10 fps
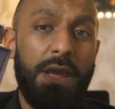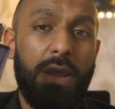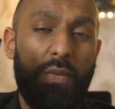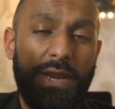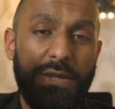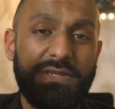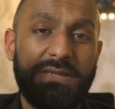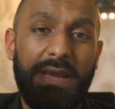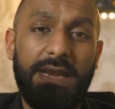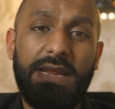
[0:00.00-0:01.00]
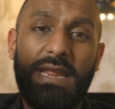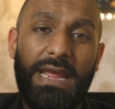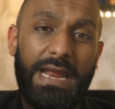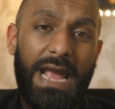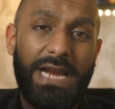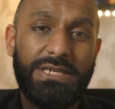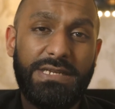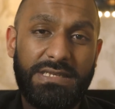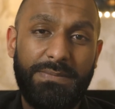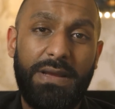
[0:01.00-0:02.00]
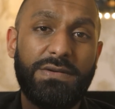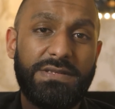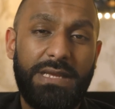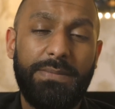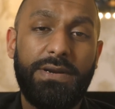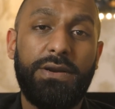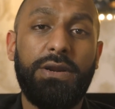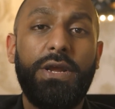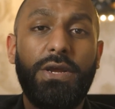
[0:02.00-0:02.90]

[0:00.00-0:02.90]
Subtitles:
When you smell it, it actually smells similar